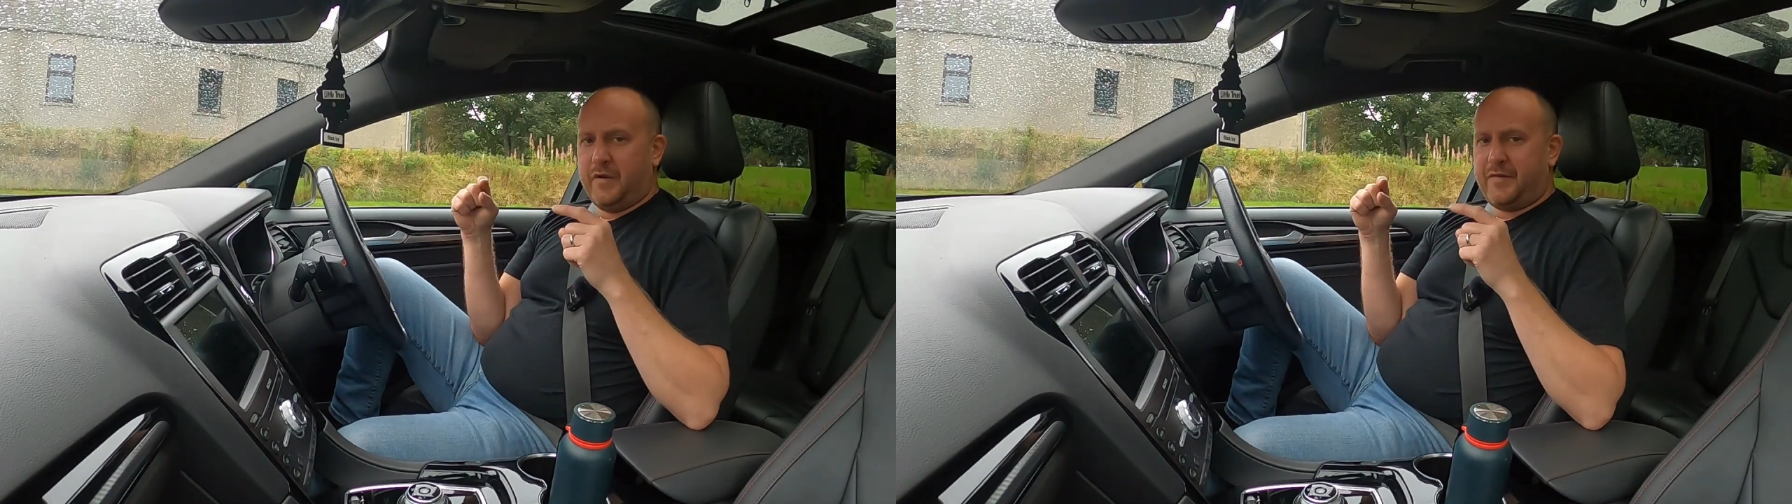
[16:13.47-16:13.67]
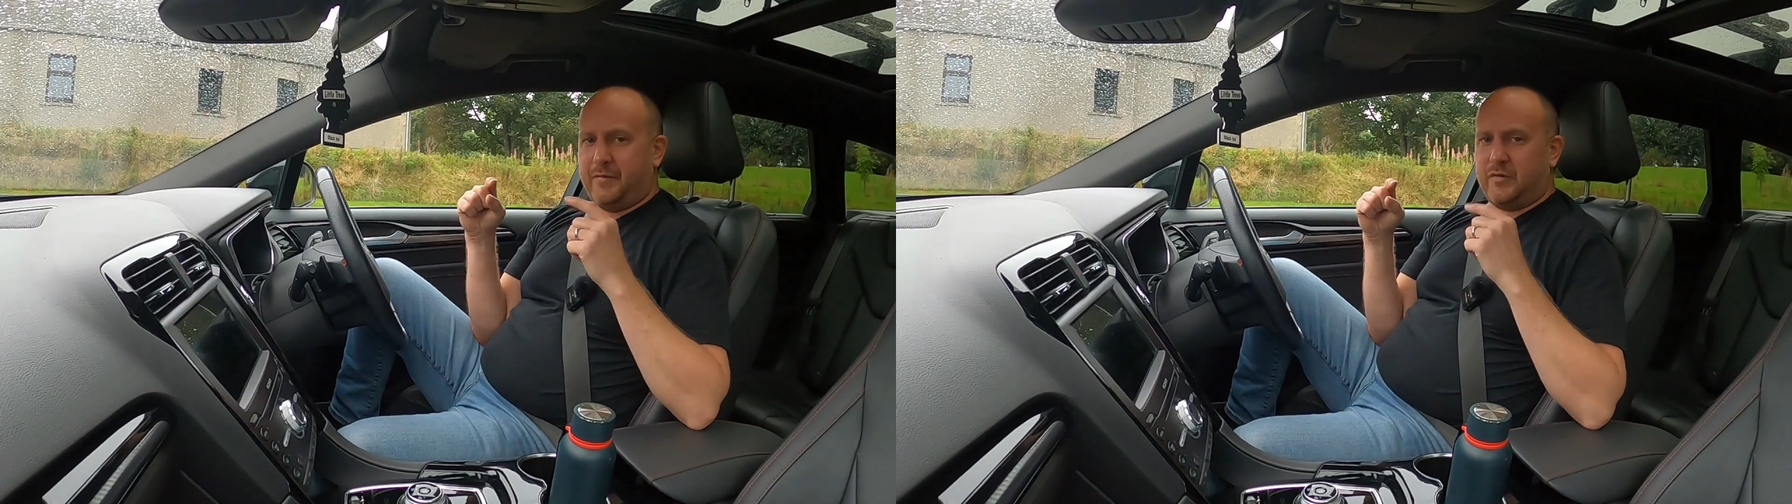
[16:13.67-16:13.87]

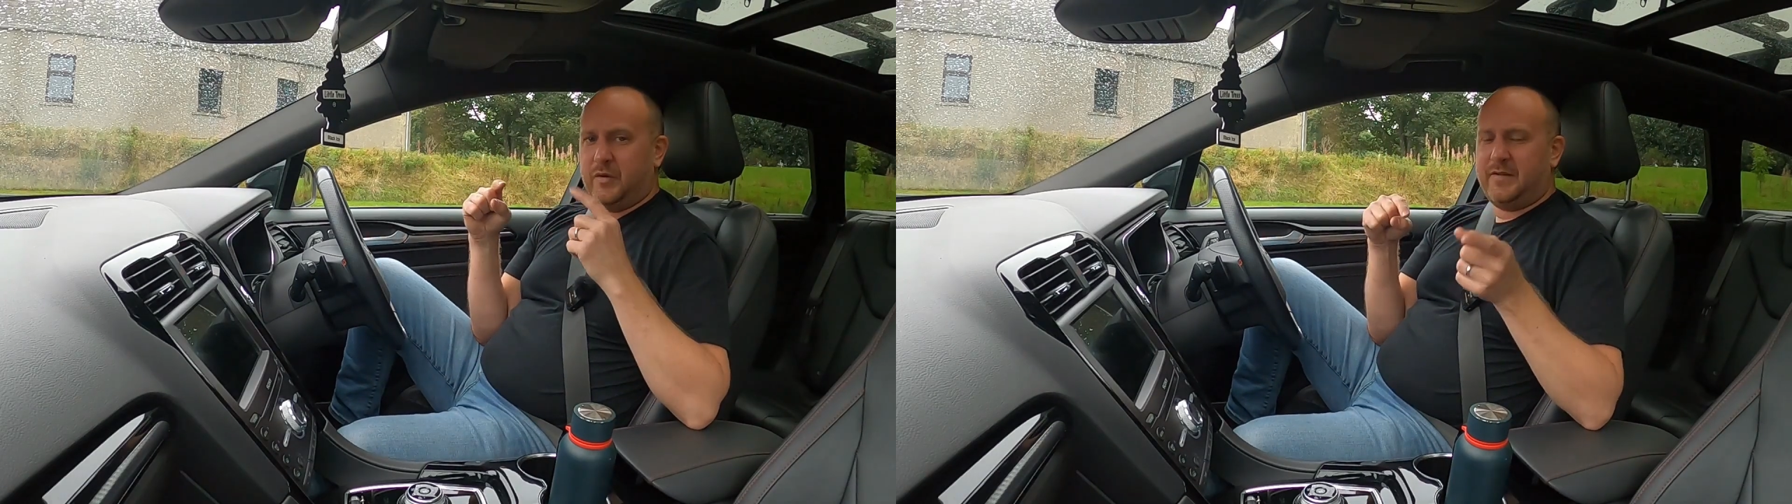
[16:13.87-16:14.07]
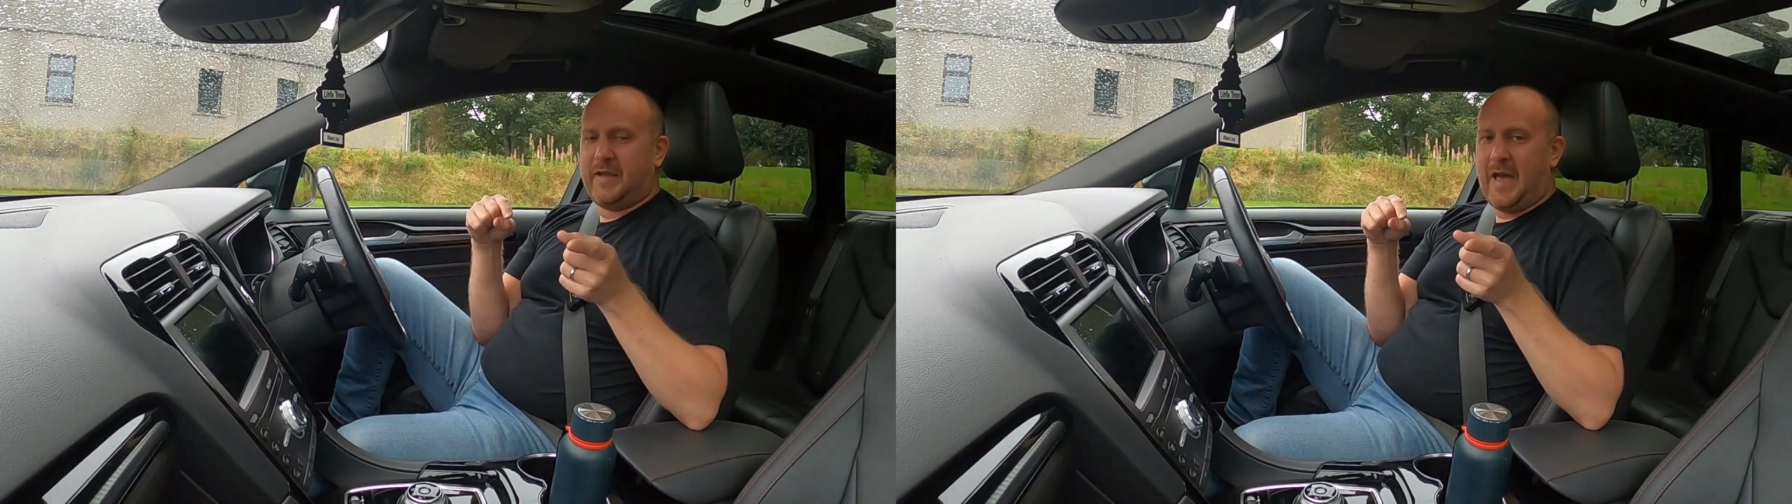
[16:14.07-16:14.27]
with
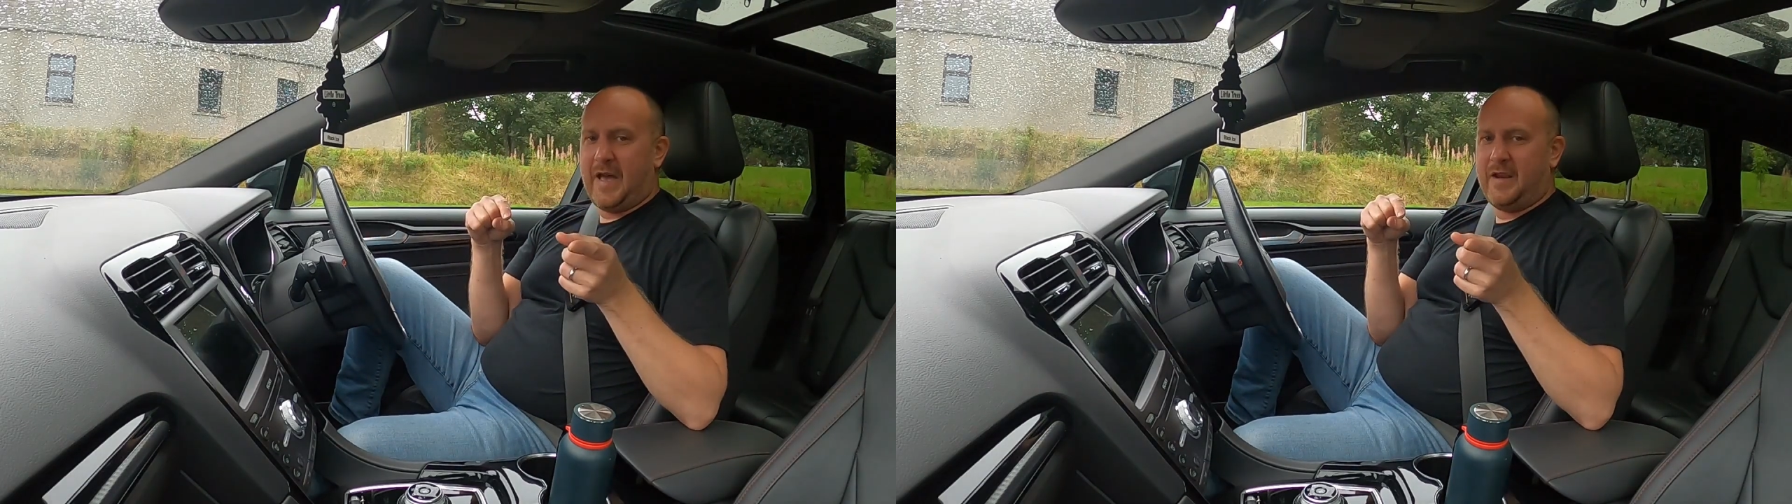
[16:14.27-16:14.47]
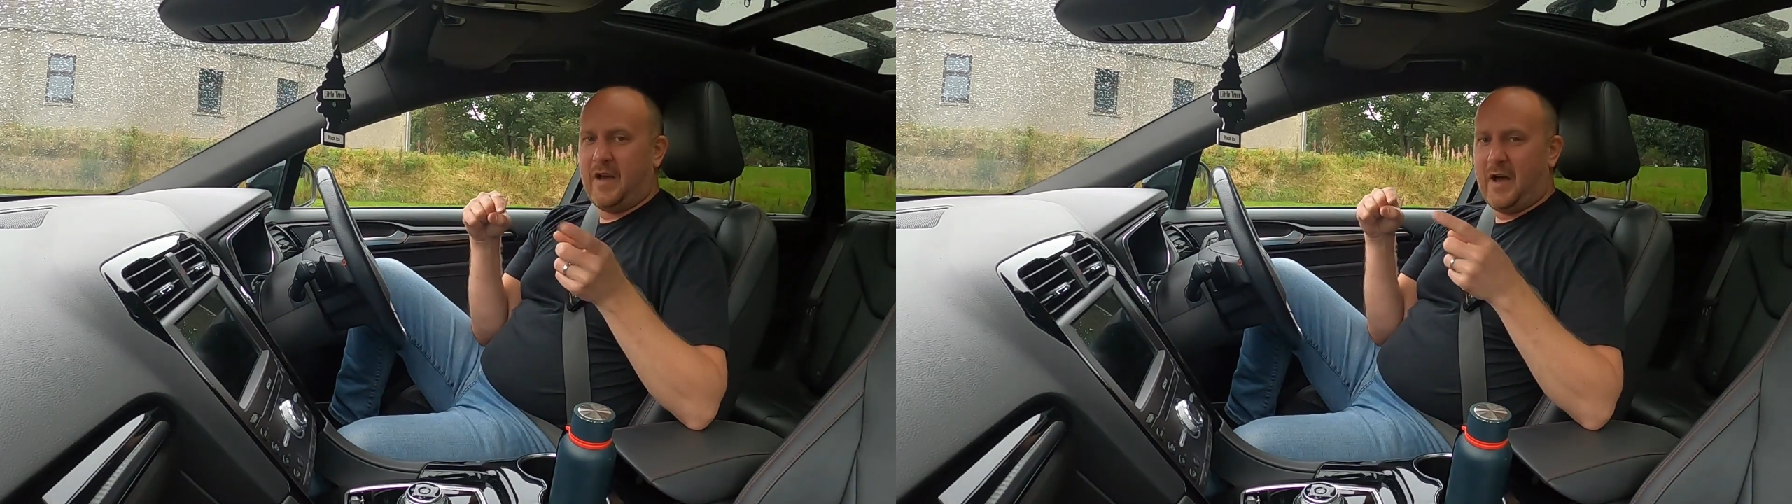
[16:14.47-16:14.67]
between 10